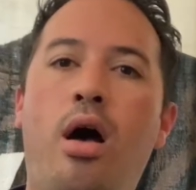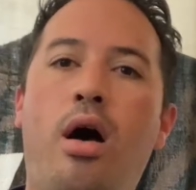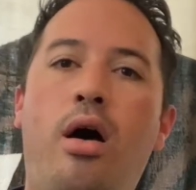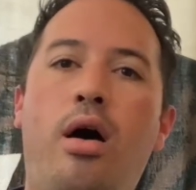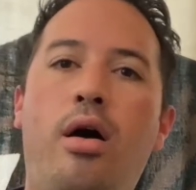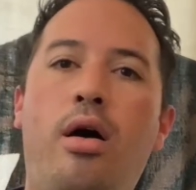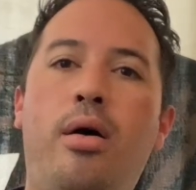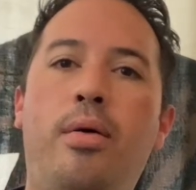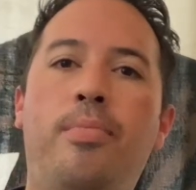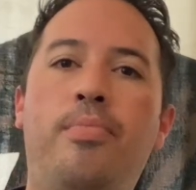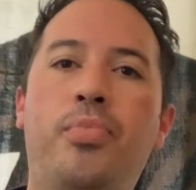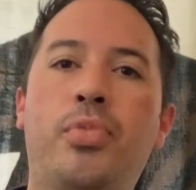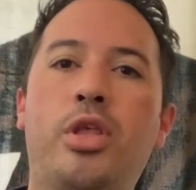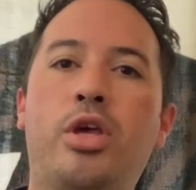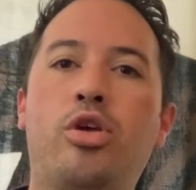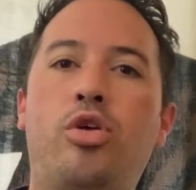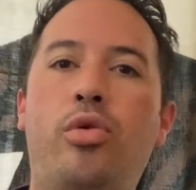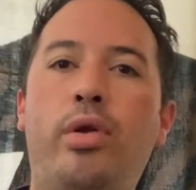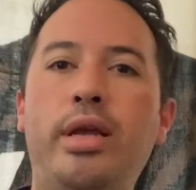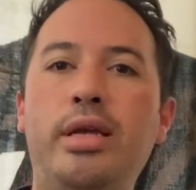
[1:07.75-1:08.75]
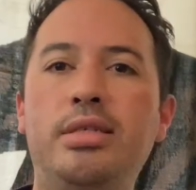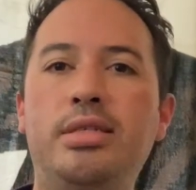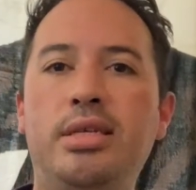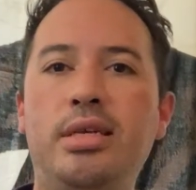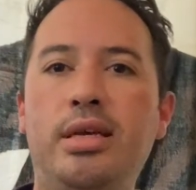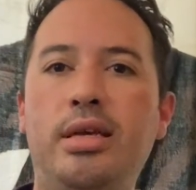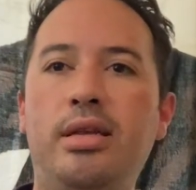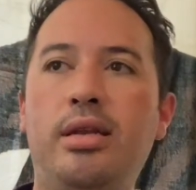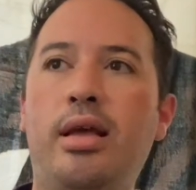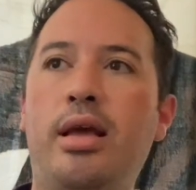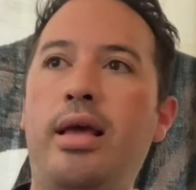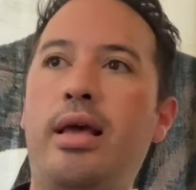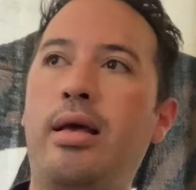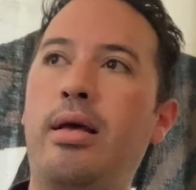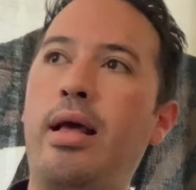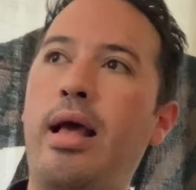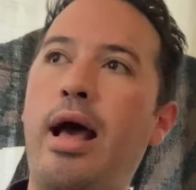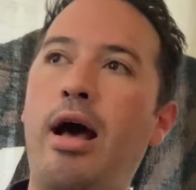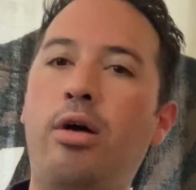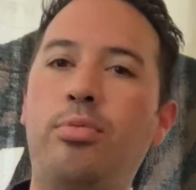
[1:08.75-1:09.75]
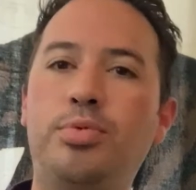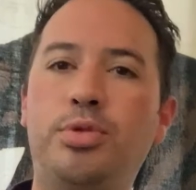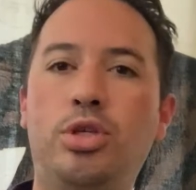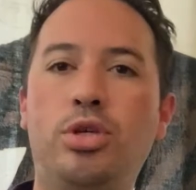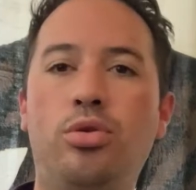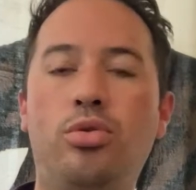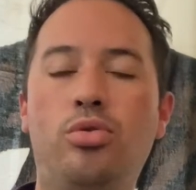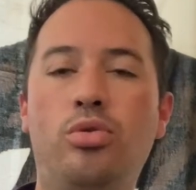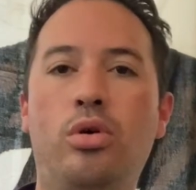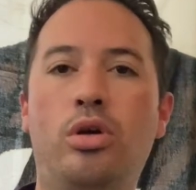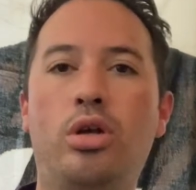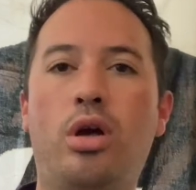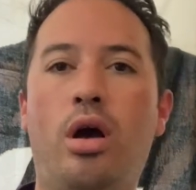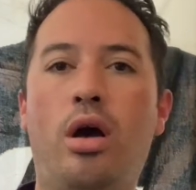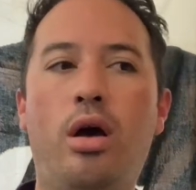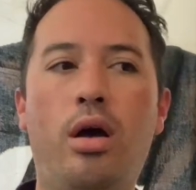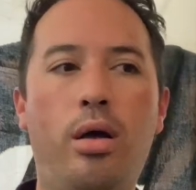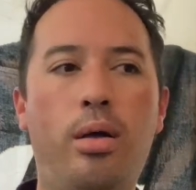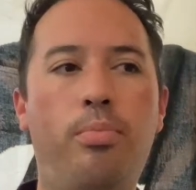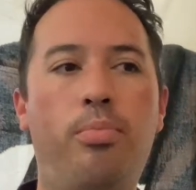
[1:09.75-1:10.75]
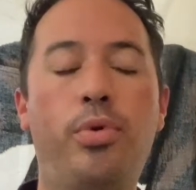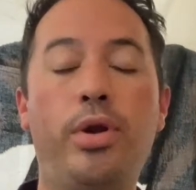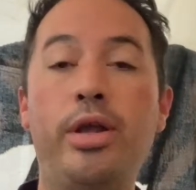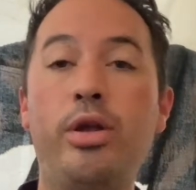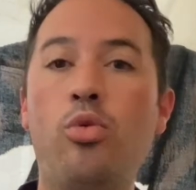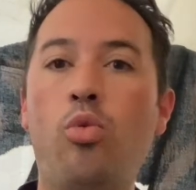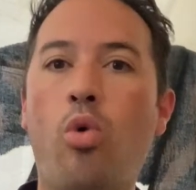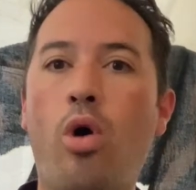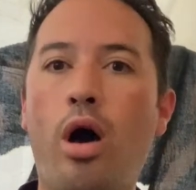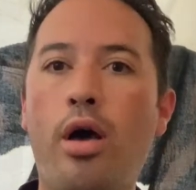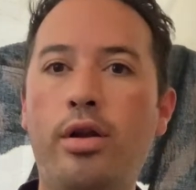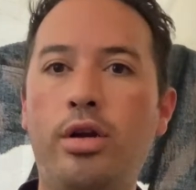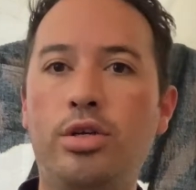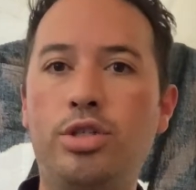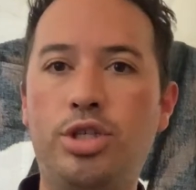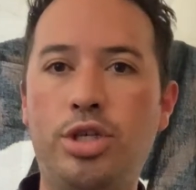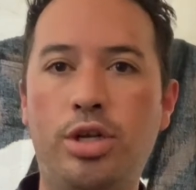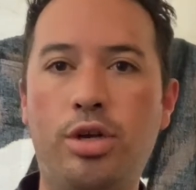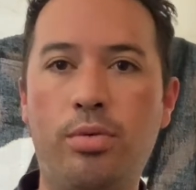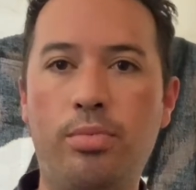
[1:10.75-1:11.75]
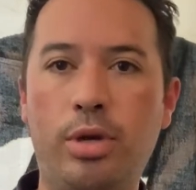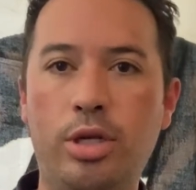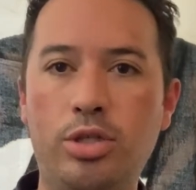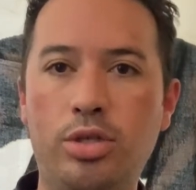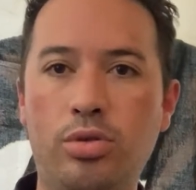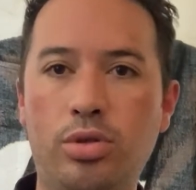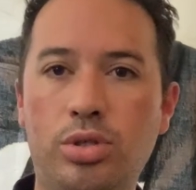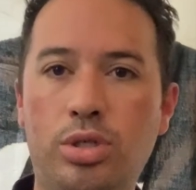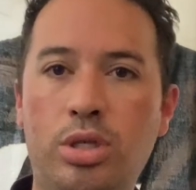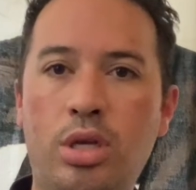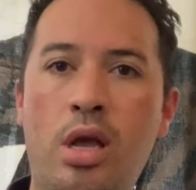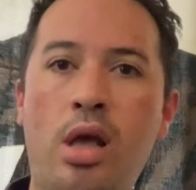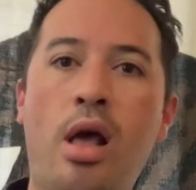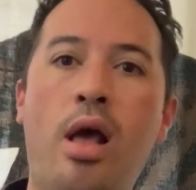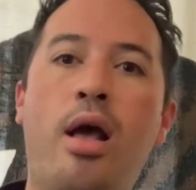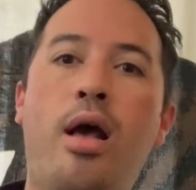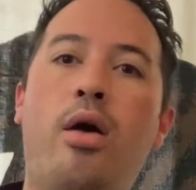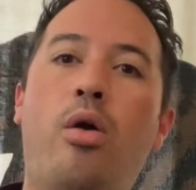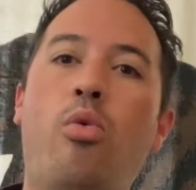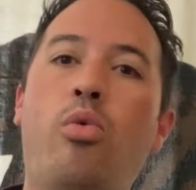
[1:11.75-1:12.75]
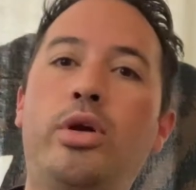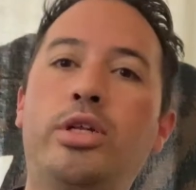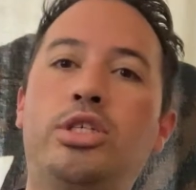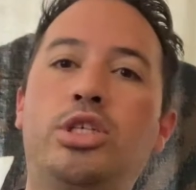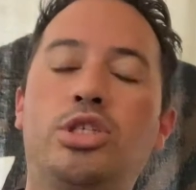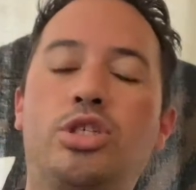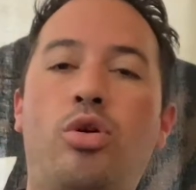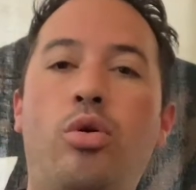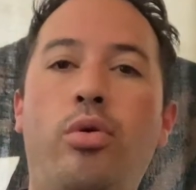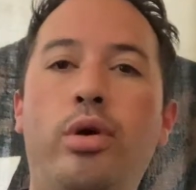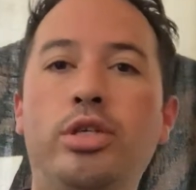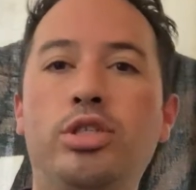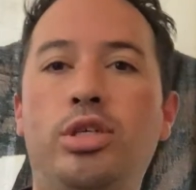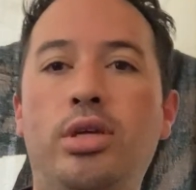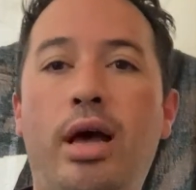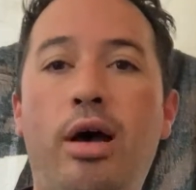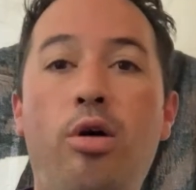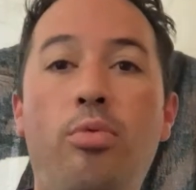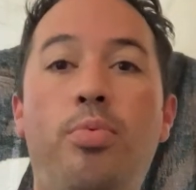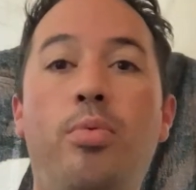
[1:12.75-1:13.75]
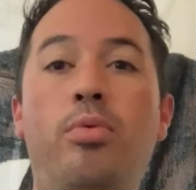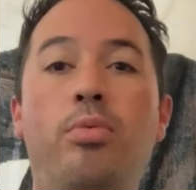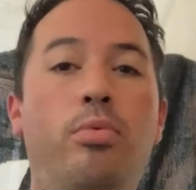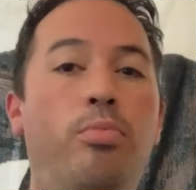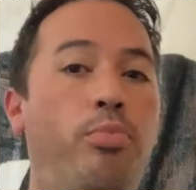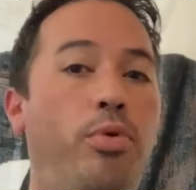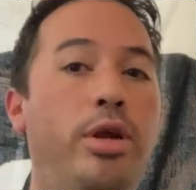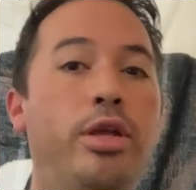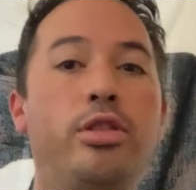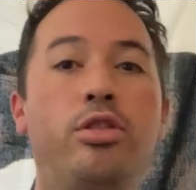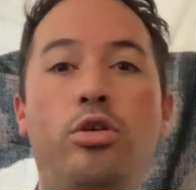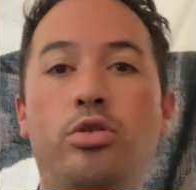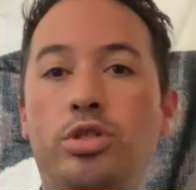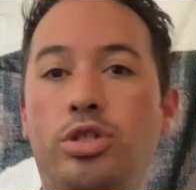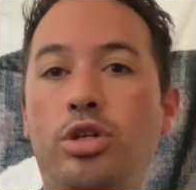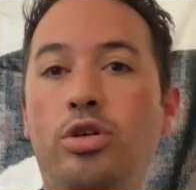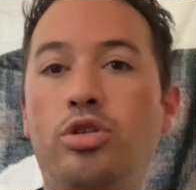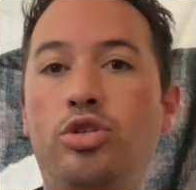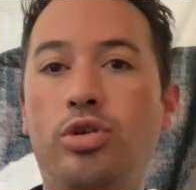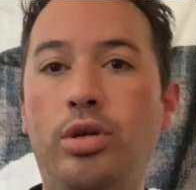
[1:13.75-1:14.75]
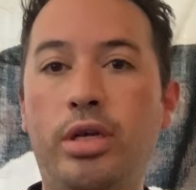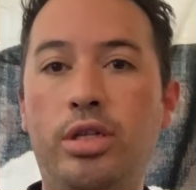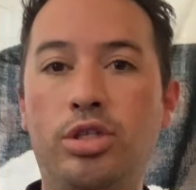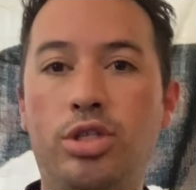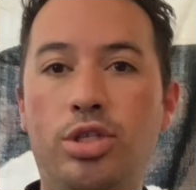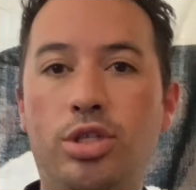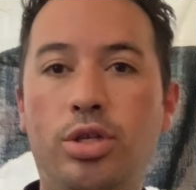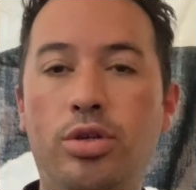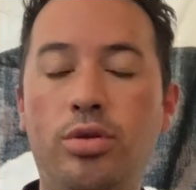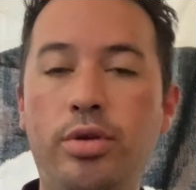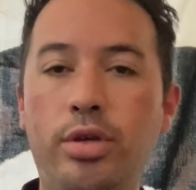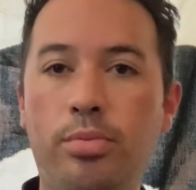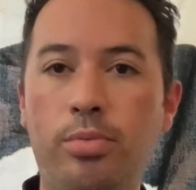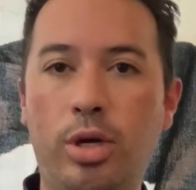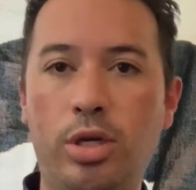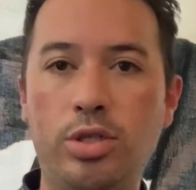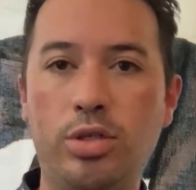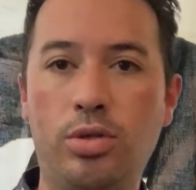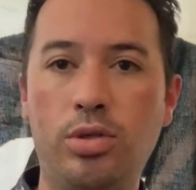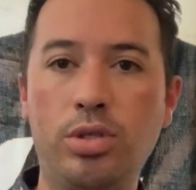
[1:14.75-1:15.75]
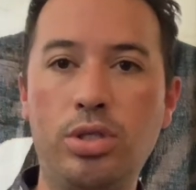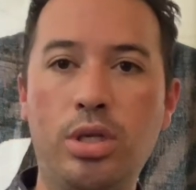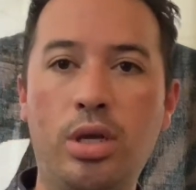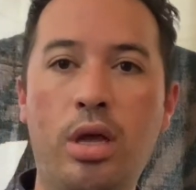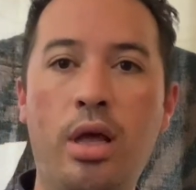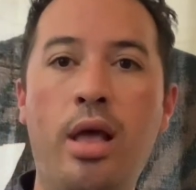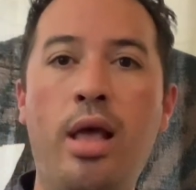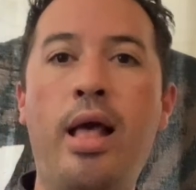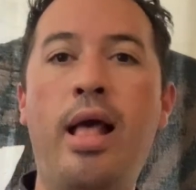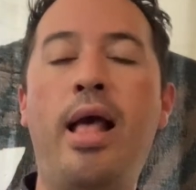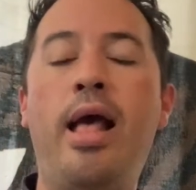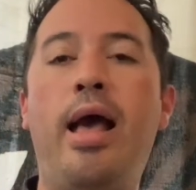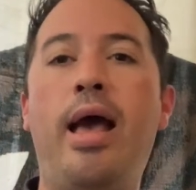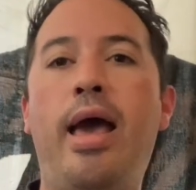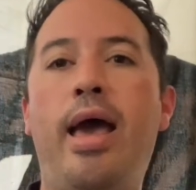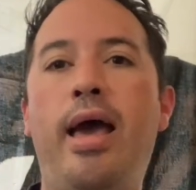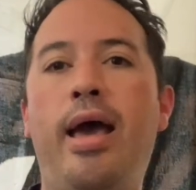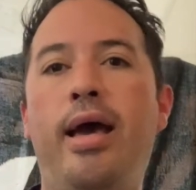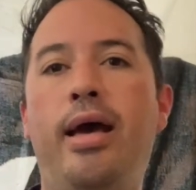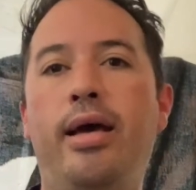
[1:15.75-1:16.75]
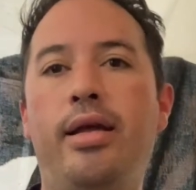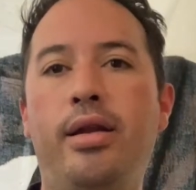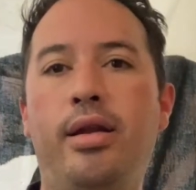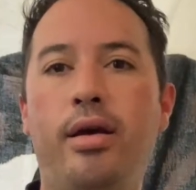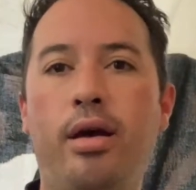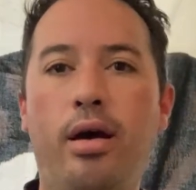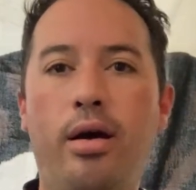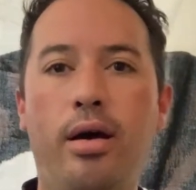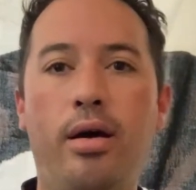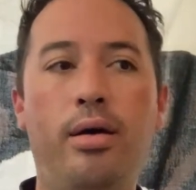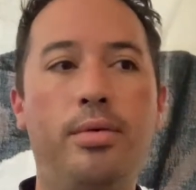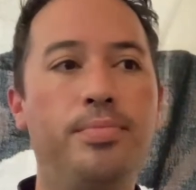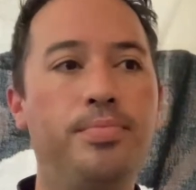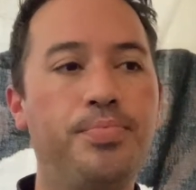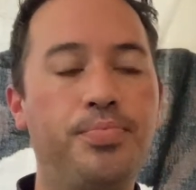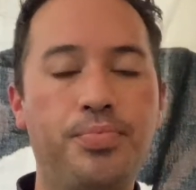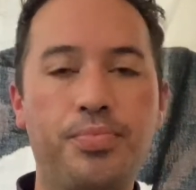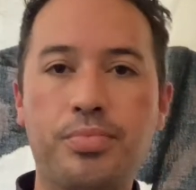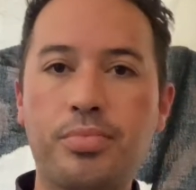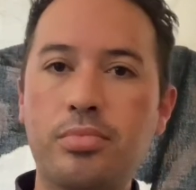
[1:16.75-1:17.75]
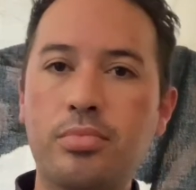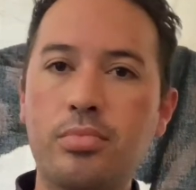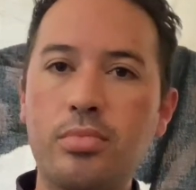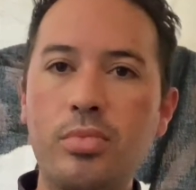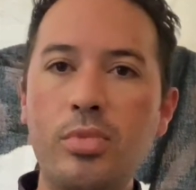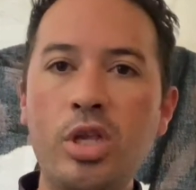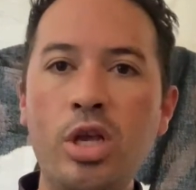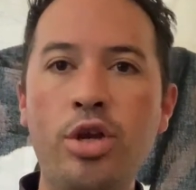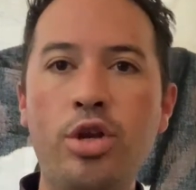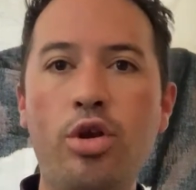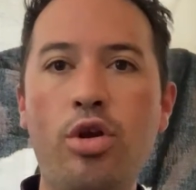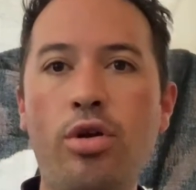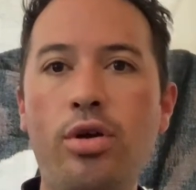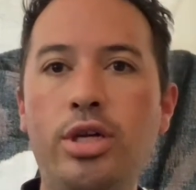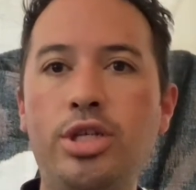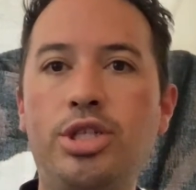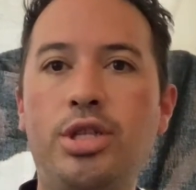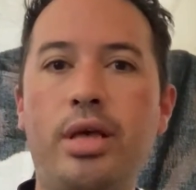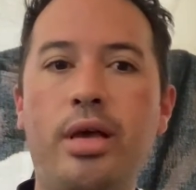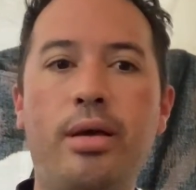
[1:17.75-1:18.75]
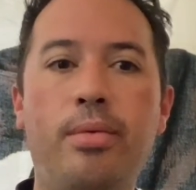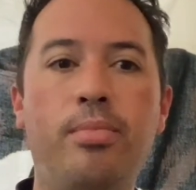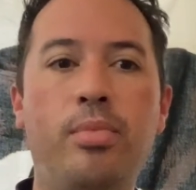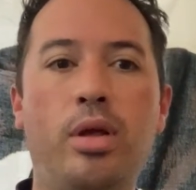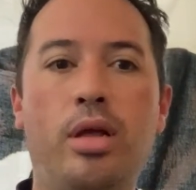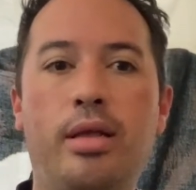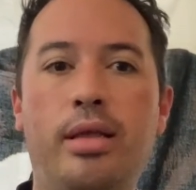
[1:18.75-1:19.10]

Creatine helps you bring water to your muscles, which is going to help bring those nutrients to your muscles and nourish them,